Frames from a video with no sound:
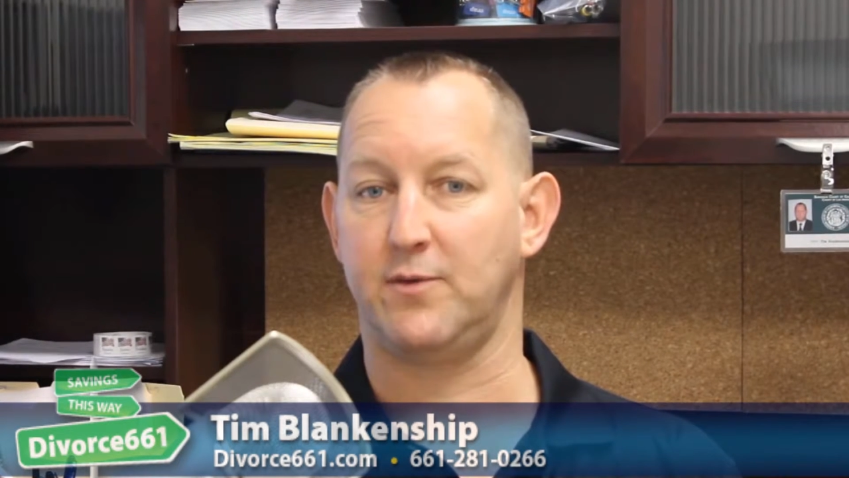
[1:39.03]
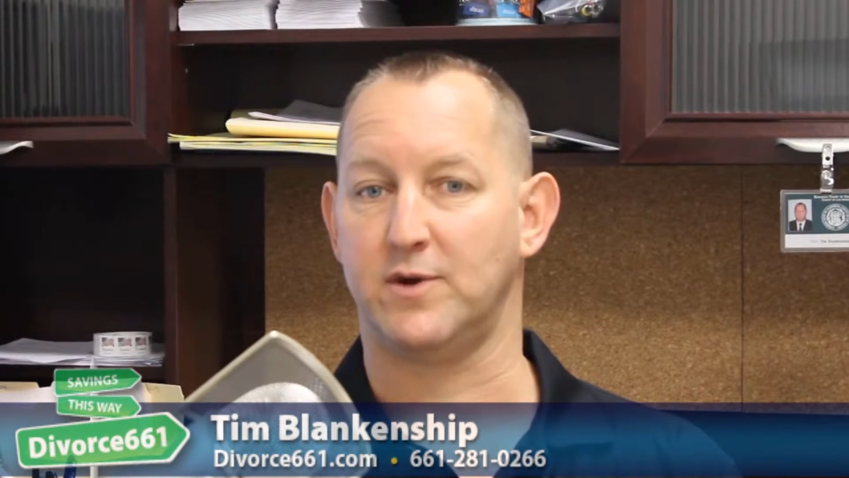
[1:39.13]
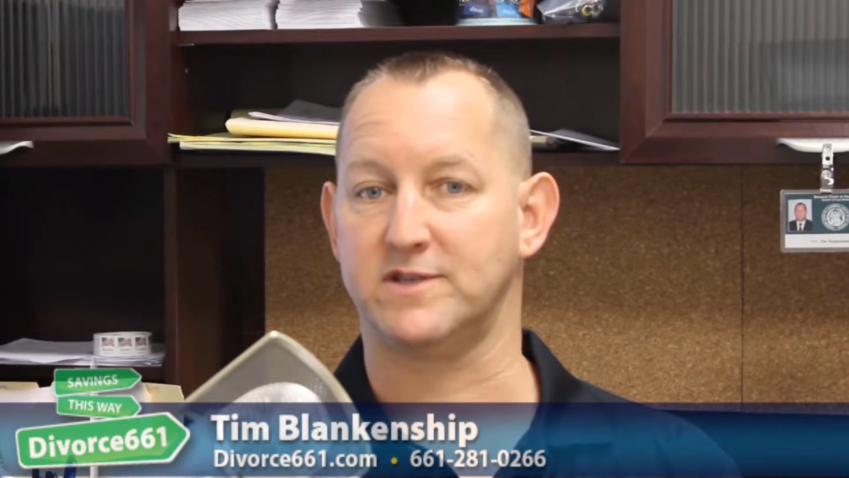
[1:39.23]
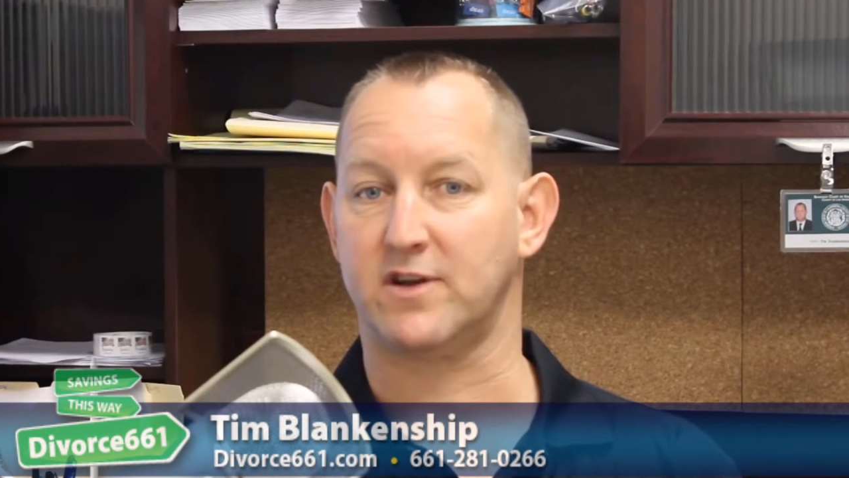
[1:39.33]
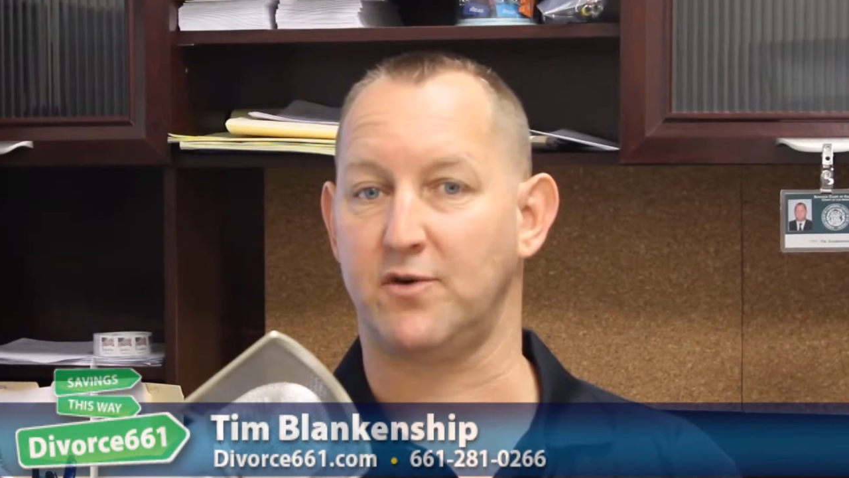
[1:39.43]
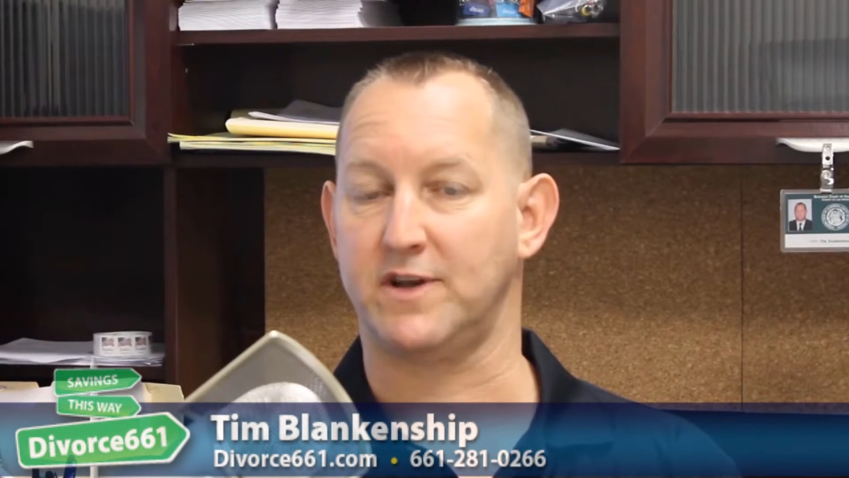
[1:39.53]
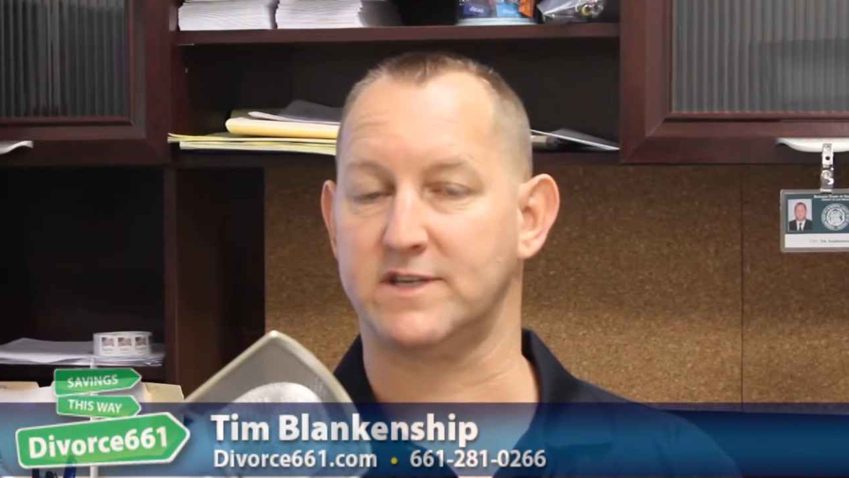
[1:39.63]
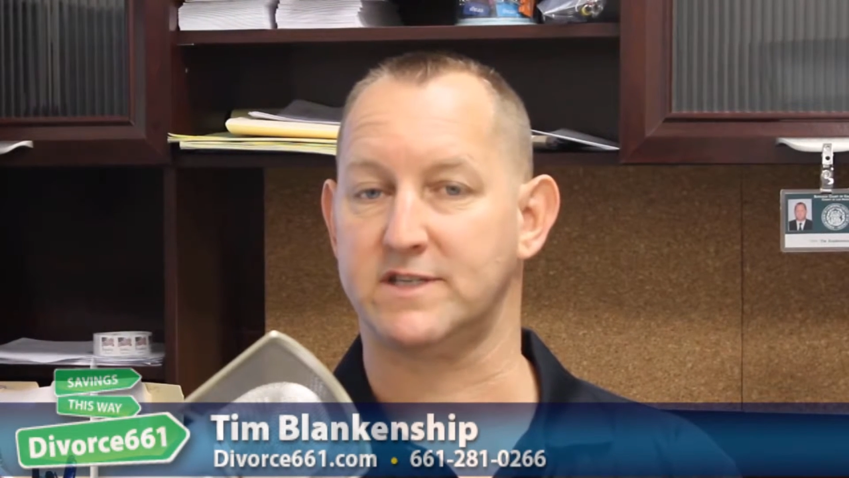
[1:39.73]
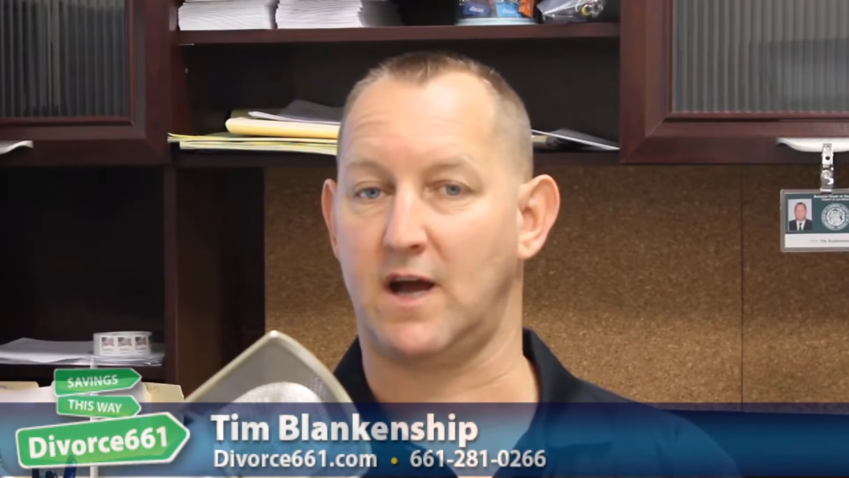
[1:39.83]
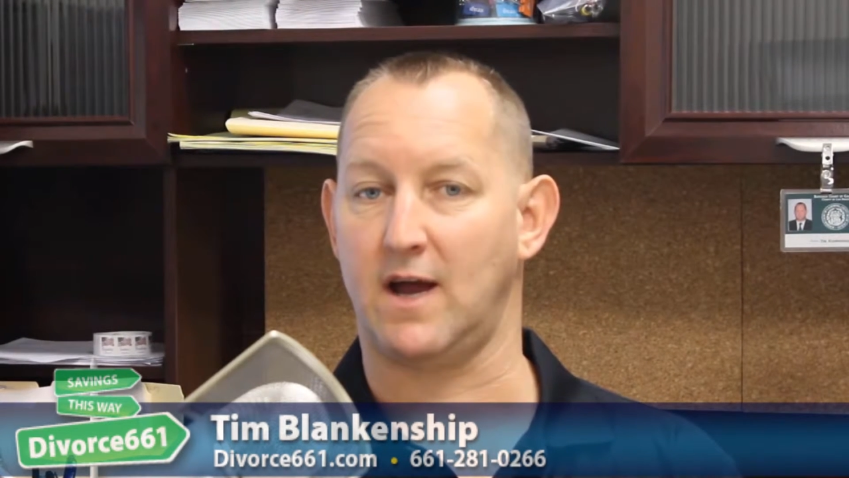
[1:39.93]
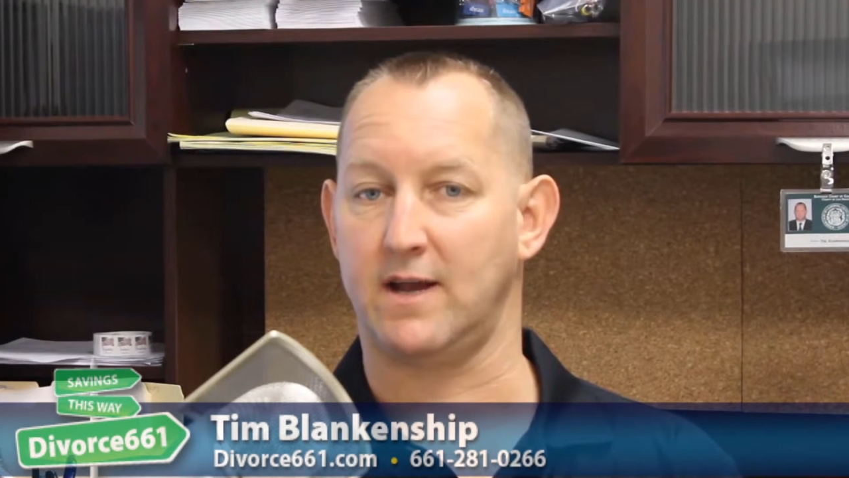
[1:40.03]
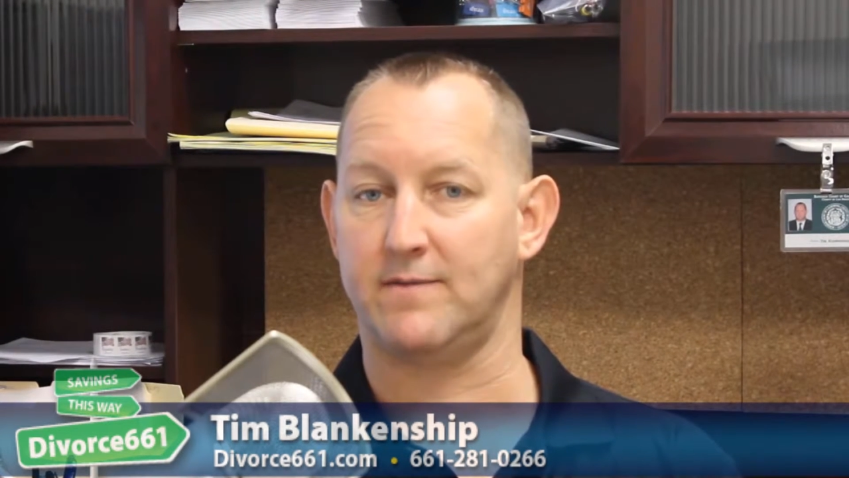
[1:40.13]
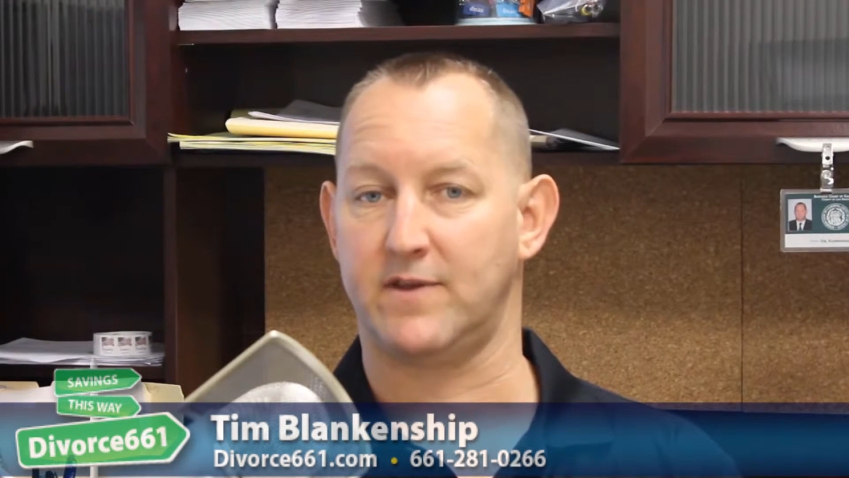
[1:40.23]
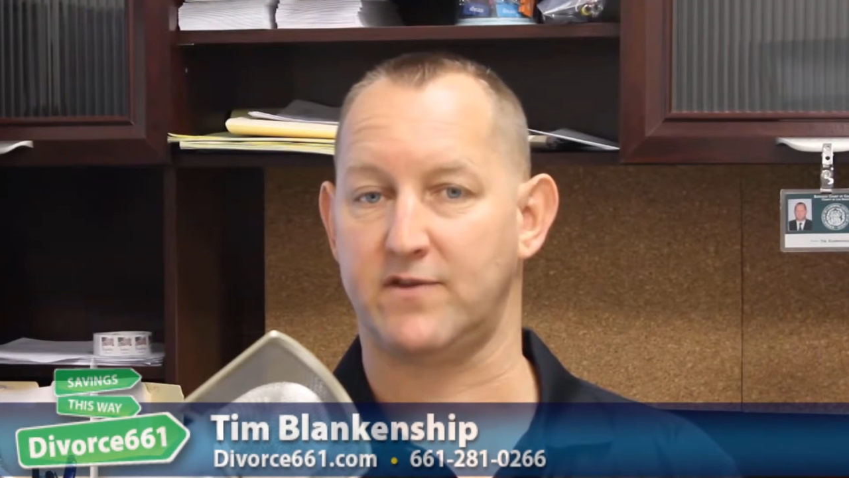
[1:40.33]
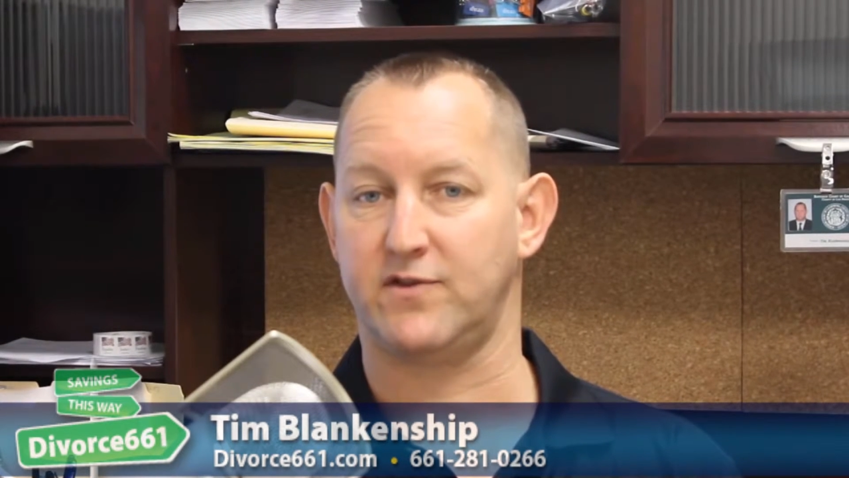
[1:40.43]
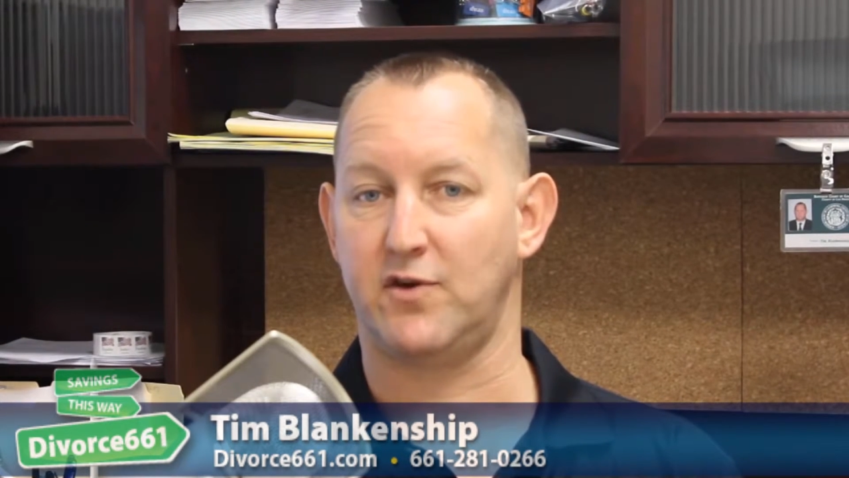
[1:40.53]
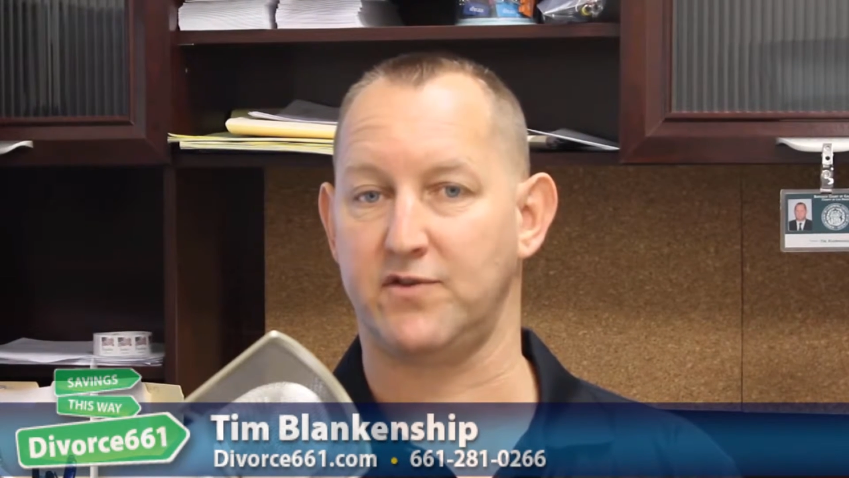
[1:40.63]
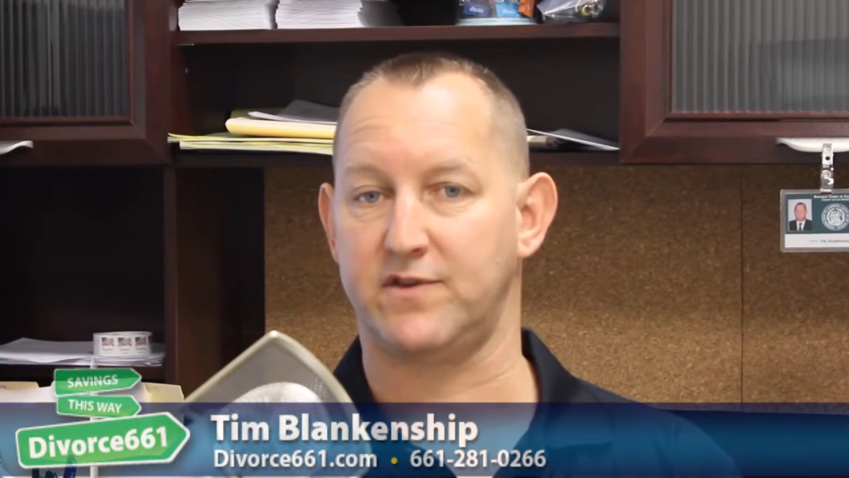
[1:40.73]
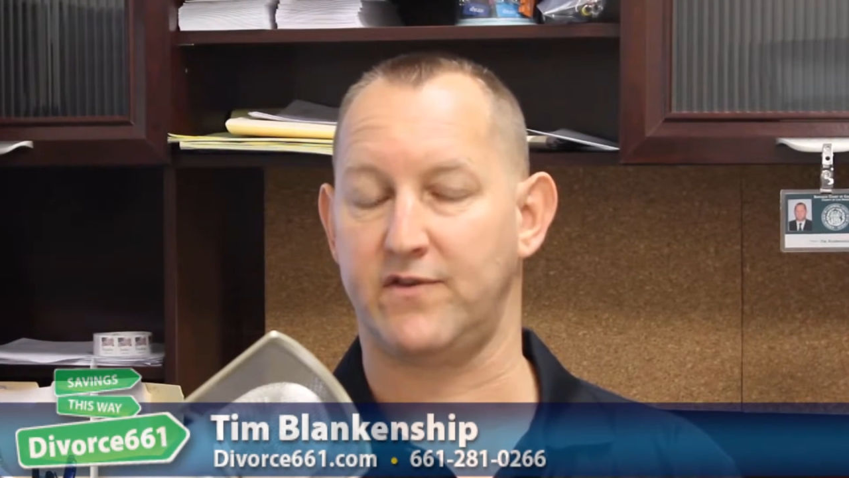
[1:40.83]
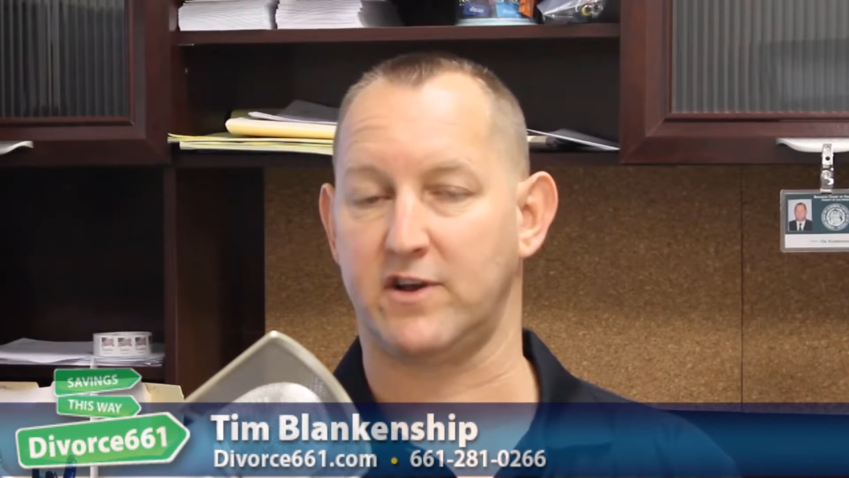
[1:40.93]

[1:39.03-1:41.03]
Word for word: wasn't going to sign this notice of